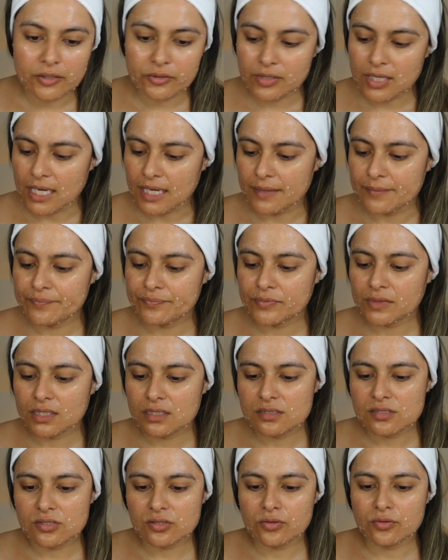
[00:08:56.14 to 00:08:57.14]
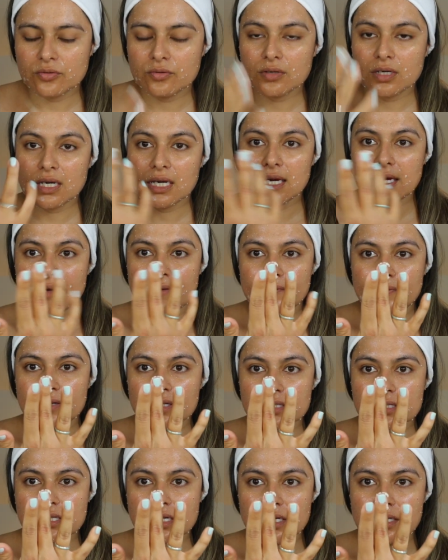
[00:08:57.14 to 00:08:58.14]
Okay, so I have
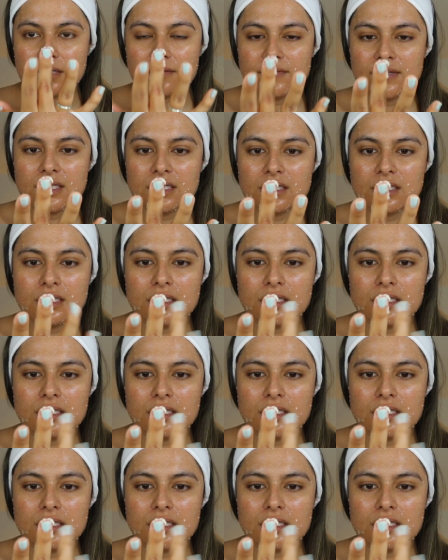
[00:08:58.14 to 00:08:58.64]
a ton of it